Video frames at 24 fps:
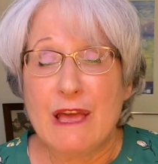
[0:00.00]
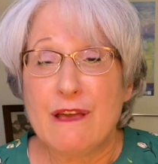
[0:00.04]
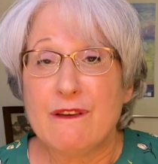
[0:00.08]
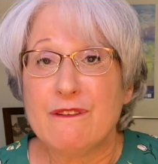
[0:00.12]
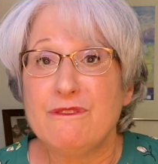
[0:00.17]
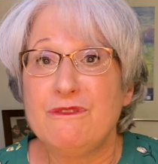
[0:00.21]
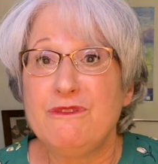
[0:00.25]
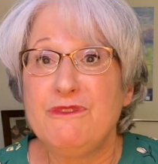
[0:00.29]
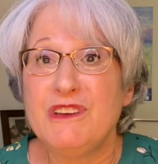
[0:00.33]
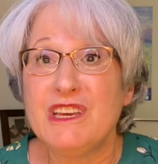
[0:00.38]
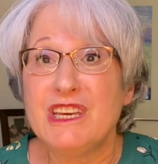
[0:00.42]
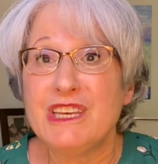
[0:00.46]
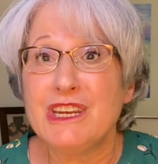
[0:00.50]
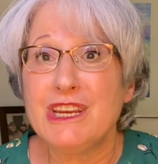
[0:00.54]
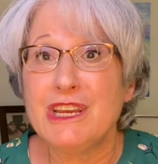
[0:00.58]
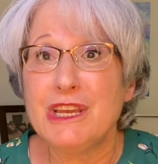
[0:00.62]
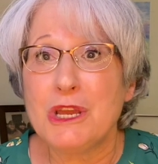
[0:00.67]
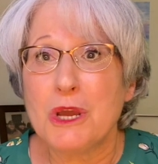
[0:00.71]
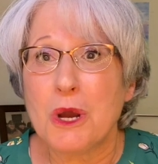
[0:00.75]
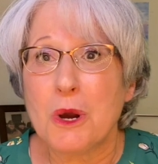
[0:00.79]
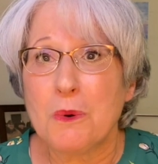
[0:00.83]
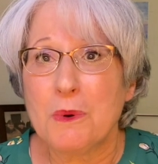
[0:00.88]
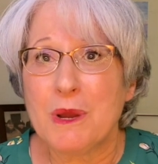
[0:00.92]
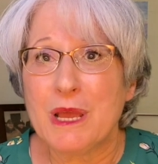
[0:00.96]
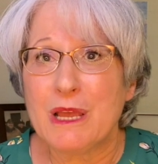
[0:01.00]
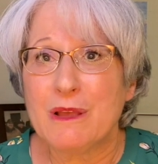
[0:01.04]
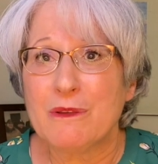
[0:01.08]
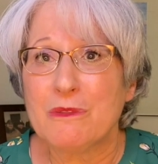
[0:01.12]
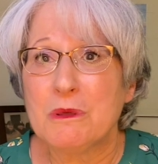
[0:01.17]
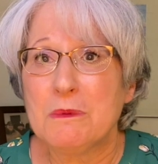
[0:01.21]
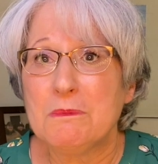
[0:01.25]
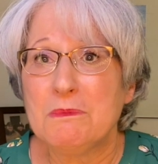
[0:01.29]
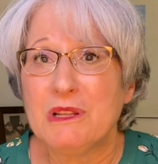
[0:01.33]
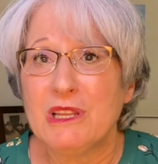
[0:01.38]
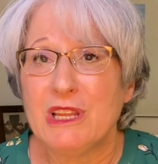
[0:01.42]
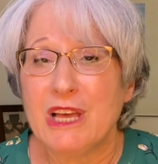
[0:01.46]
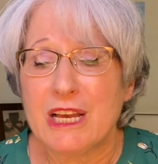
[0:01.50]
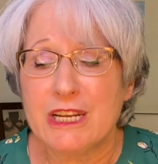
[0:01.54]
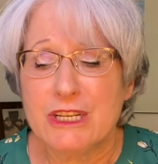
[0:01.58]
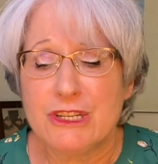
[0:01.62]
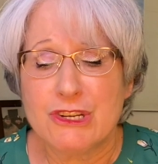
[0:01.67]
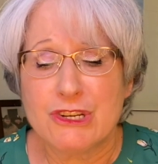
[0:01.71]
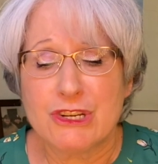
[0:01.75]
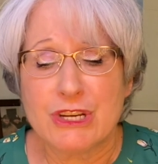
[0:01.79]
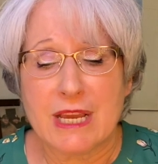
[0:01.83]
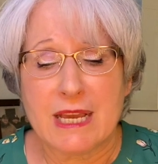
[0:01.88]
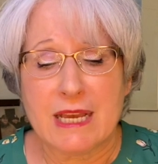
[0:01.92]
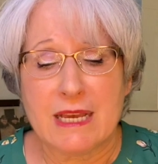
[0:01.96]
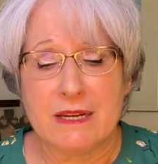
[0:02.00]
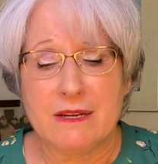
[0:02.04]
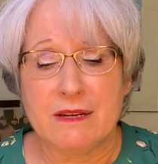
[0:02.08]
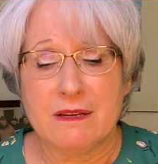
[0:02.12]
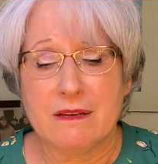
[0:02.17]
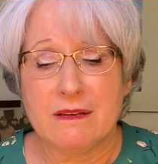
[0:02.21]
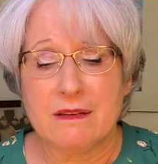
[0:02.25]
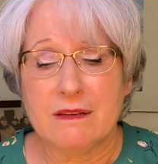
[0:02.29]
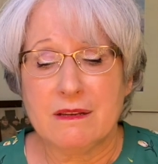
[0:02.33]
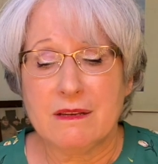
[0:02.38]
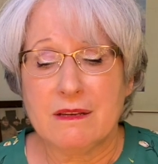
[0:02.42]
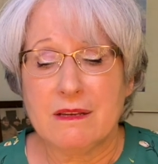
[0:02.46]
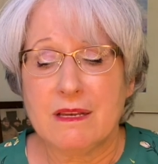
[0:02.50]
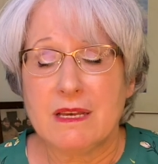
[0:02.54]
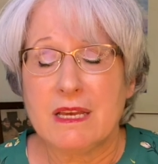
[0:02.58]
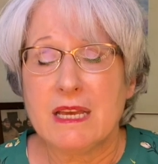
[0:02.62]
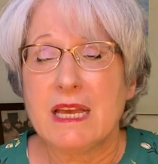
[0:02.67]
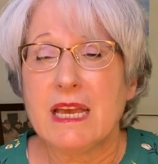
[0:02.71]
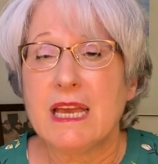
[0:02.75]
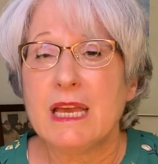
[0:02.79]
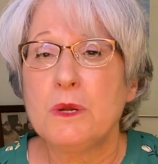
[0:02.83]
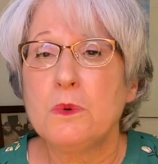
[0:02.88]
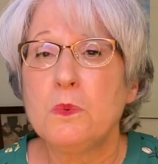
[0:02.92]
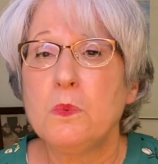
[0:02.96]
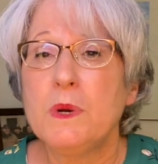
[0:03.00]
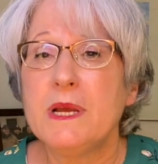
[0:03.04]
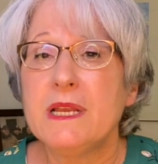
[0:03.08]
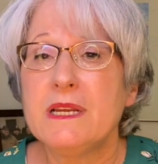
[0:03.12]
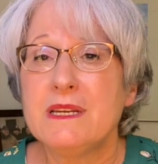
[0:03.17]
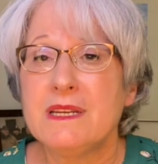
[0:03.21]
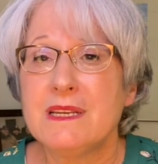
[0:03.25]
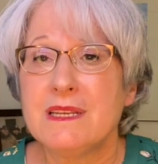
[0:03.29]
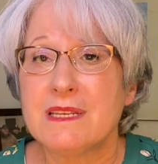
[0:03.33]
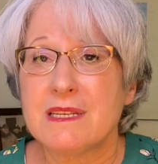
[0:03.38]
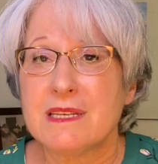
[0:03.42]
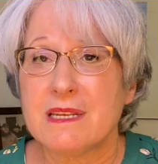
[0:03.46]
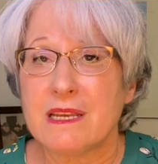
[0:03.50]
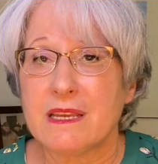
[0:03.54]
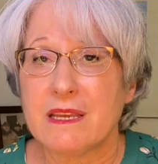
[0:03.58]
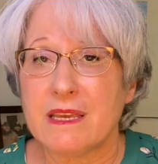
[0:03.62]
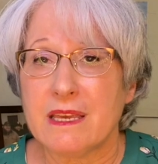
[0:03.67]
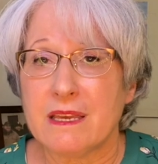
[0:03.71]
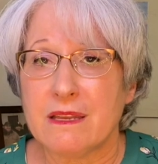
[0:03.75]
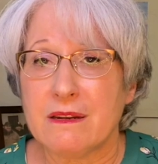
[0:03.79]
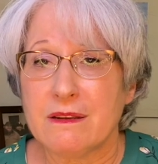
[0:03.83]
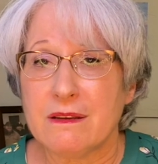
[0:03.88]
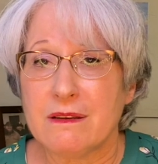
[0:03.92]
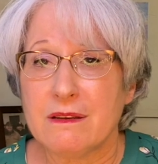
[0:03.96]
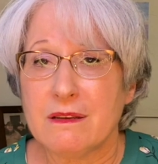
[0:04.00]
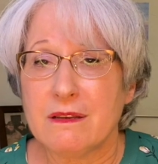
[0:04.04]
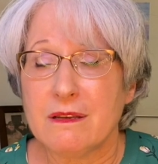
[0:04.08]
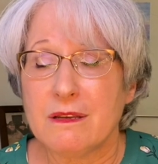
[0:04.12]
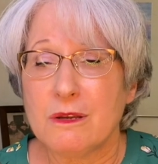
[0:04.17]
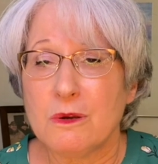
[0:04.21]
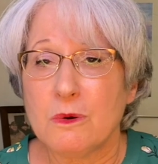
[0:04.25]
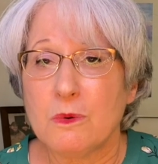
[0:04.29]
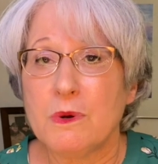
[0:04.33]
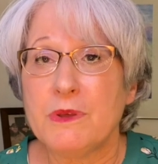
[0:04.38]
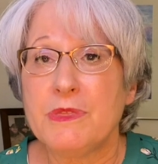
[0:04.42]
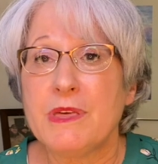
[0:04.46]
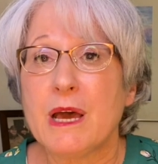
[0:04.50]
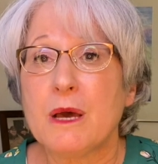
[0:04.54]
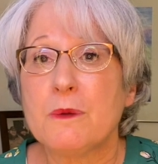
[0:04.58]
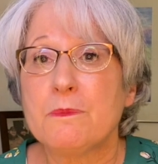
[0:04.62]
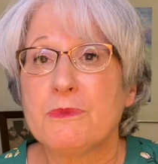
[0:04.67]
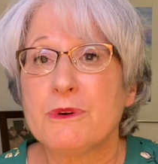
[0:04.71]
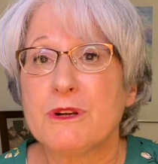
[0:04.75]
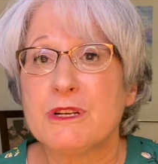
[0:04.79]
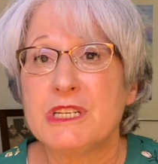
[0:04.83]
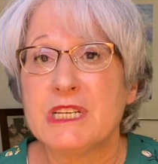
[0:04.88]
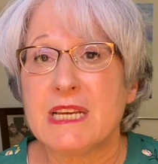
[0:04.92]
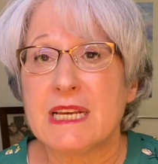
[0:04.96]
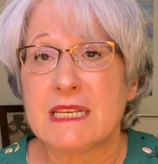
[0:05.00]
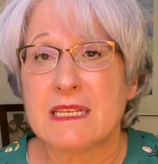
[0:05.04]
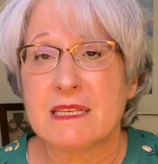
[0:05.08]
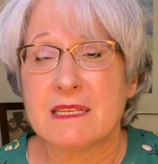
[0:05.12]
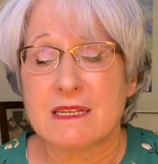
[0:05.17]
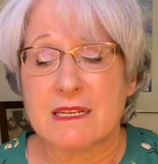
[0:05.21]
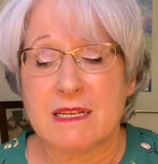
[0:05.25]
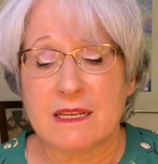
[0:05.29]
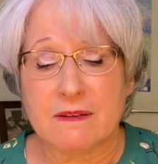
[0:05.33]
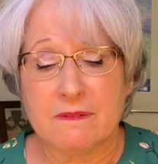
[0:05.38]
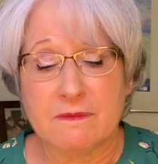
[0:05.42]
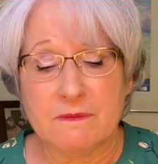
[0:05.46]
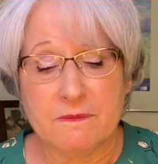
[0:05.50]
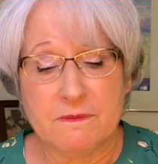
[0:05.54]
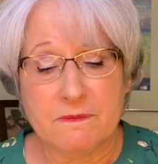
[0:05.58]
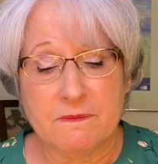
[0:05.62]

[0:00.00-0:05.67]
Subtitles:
videoing the bloodshed, and witnessing it without protesting.